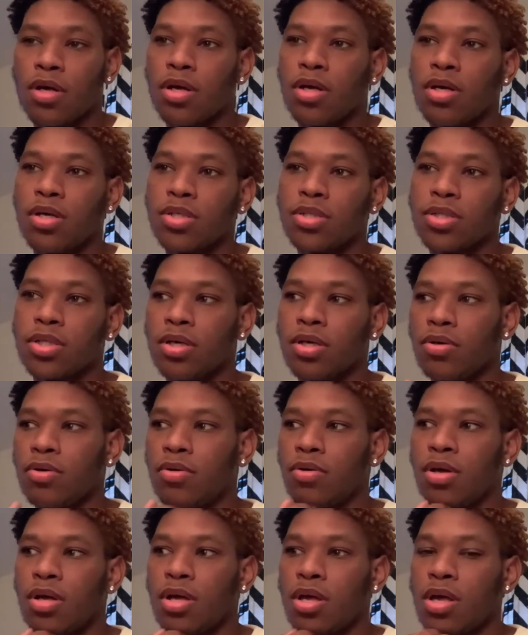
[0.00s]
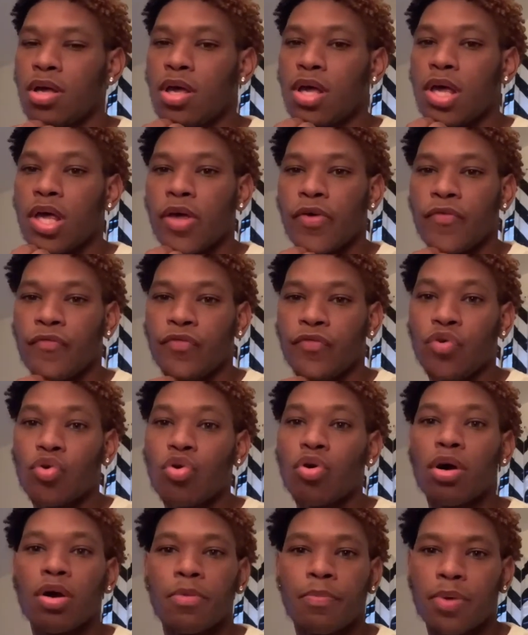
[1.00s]
So if you're
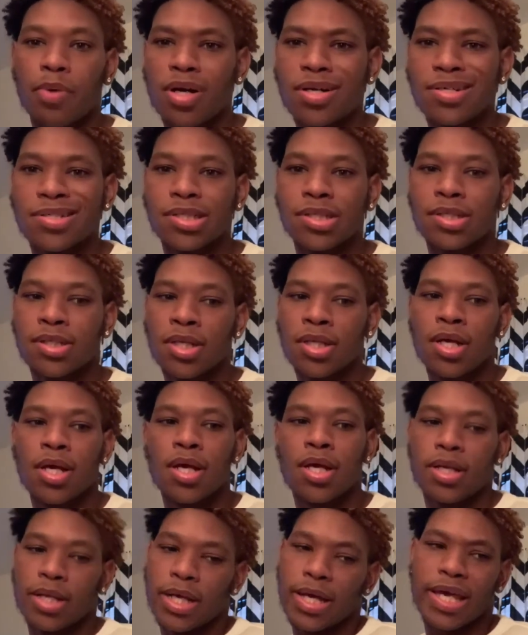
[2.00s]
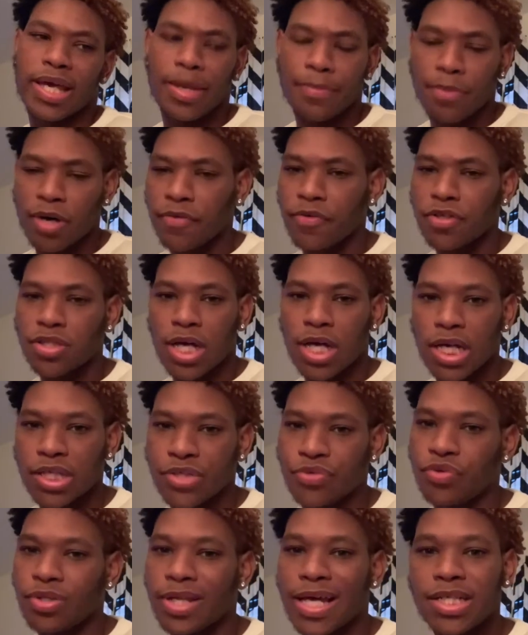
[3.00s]
a person that came out of a toxic
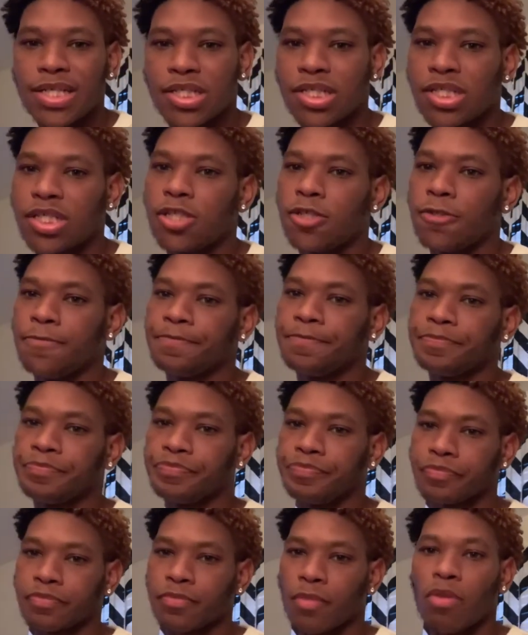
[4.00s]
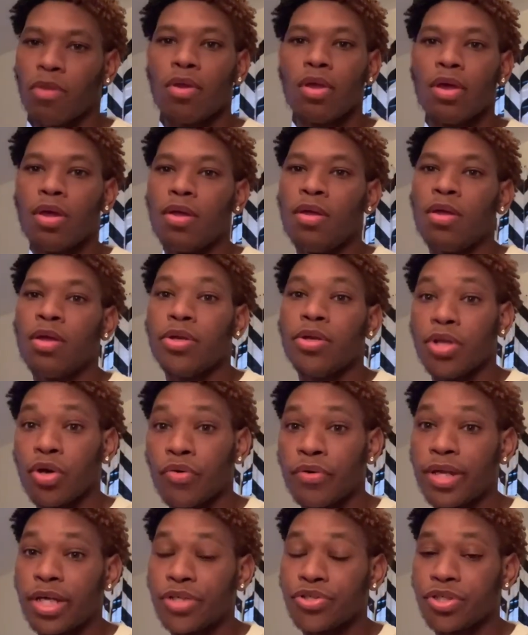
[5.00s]
relationship, knowing
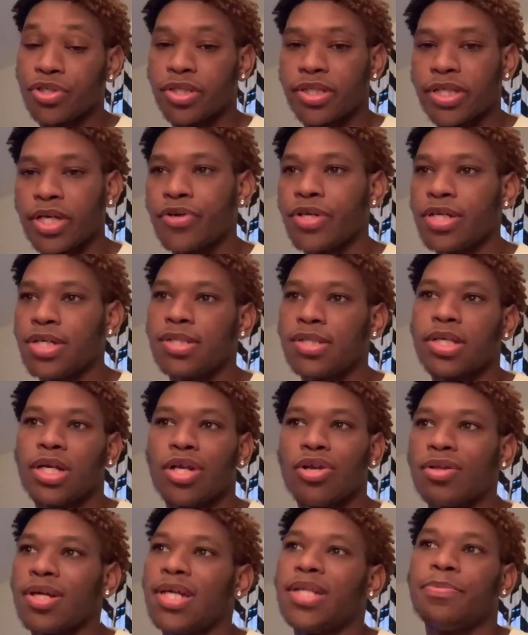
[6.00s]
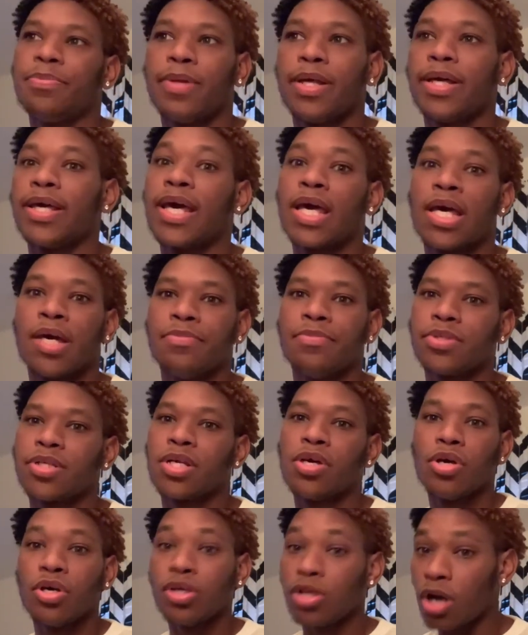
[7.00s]
that you're serious and you don't like to play games,
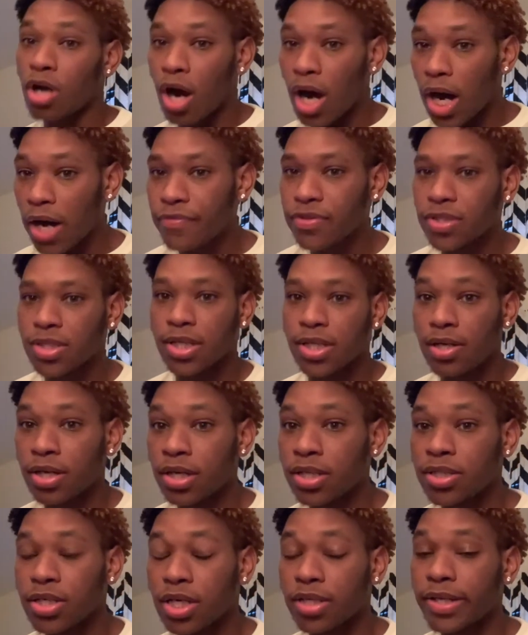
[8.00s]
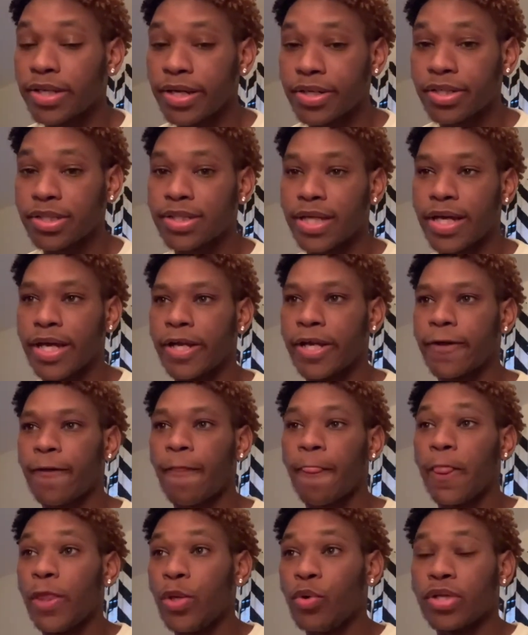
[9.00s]
you're obviously going to start to understand
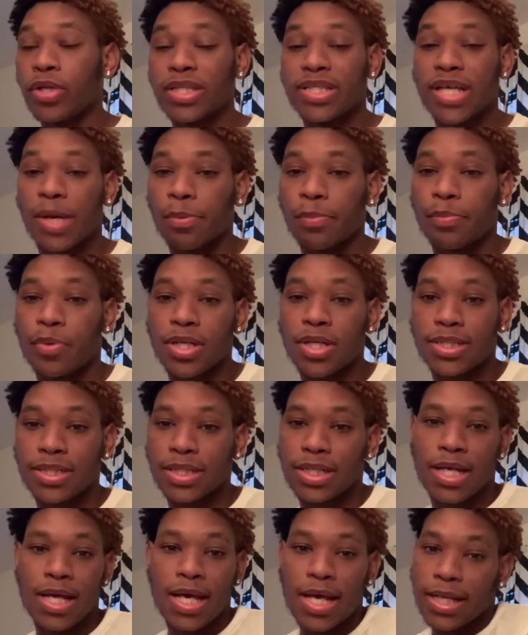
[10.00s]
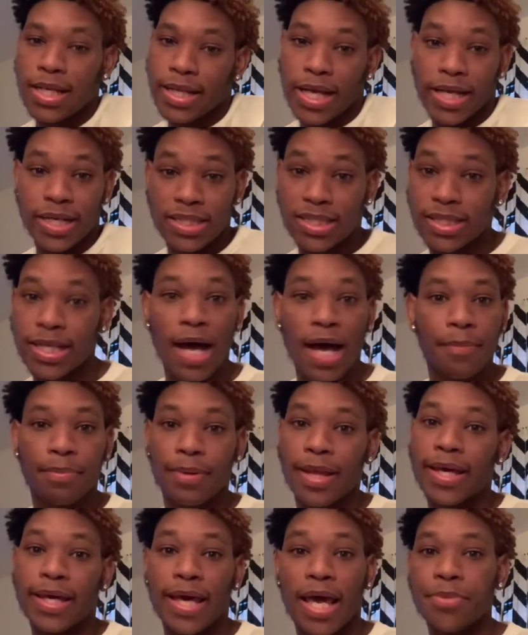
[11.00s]
you are the type of person that does not play
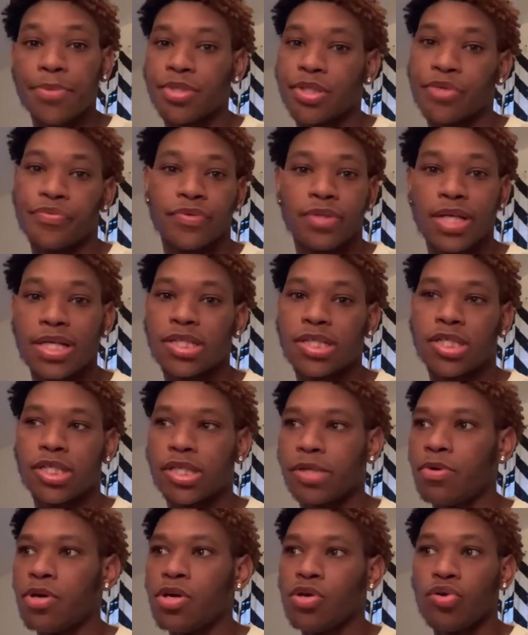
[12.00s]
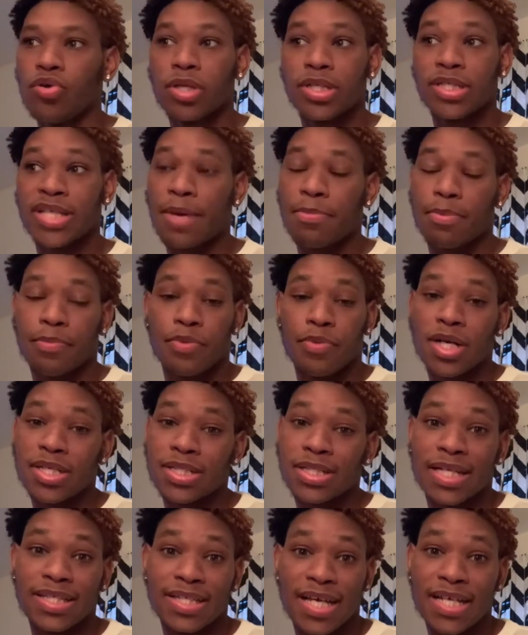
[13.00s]
games in a relationship. You're the type of person
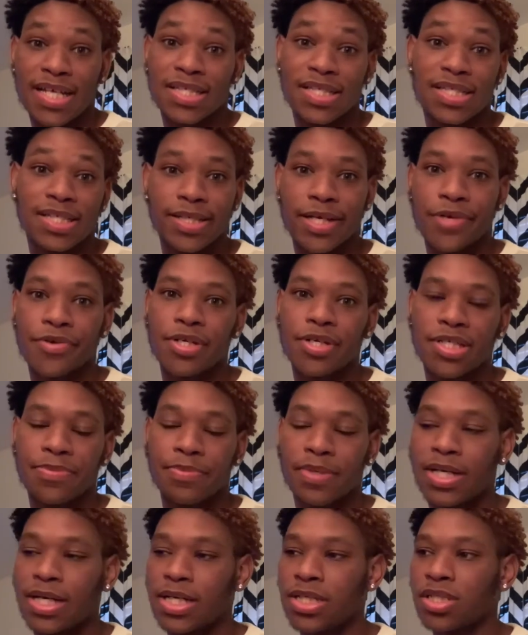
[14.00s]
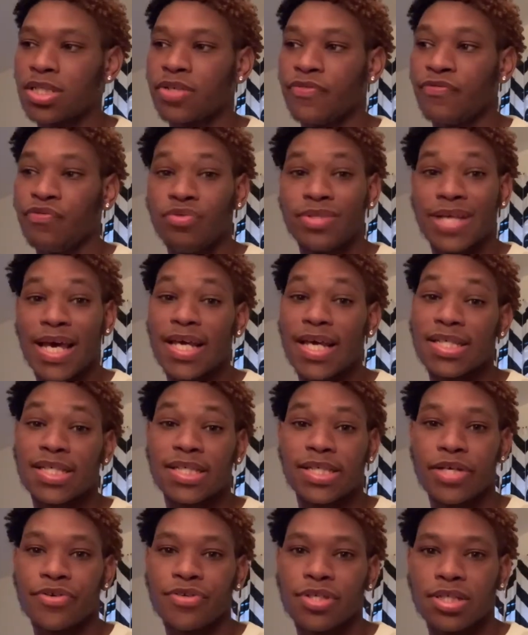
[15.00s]
that takes it serious, because if you take it
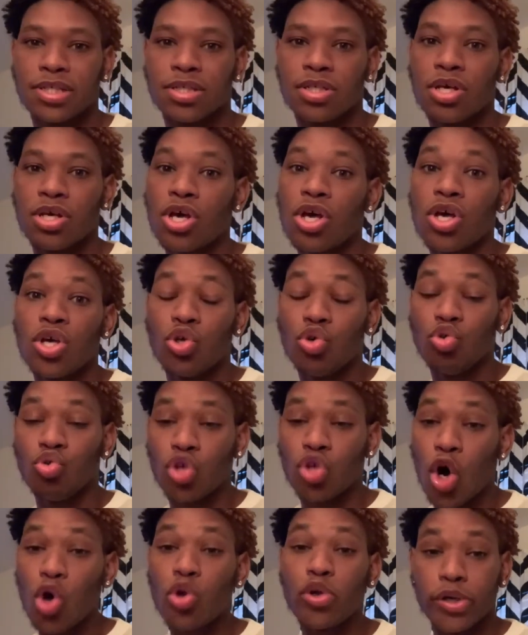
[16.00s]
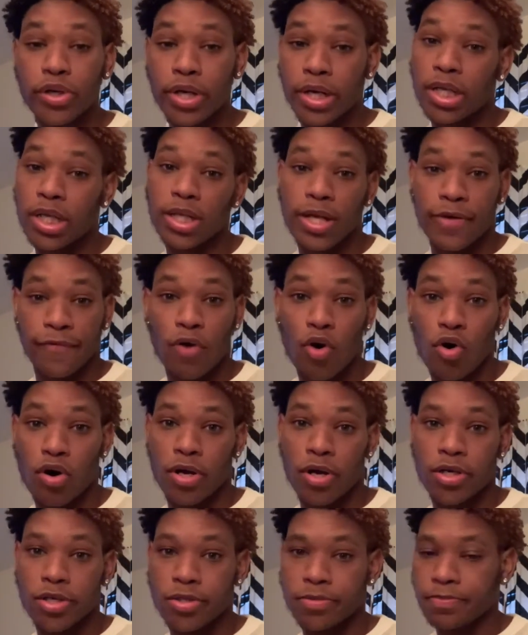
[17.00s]
serious, you know you're going to love
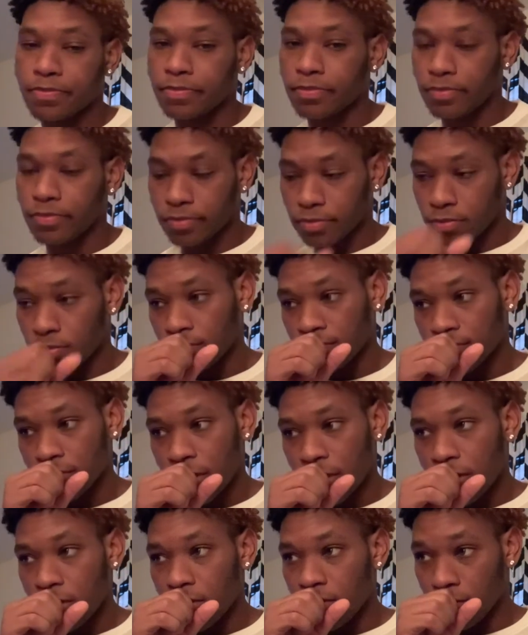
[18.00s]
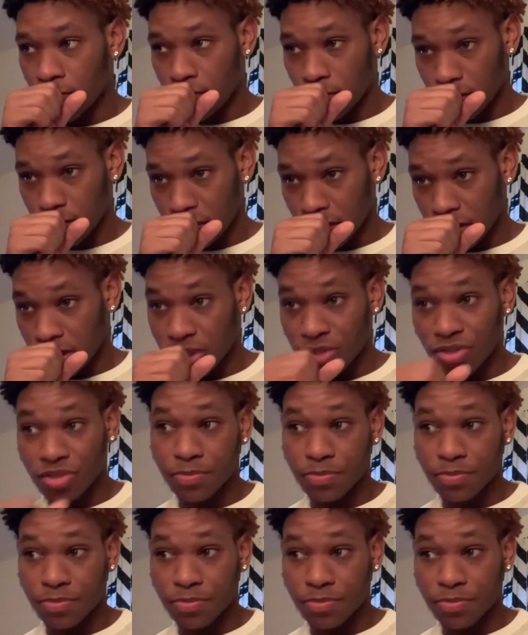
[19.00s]
hard. Excuse me.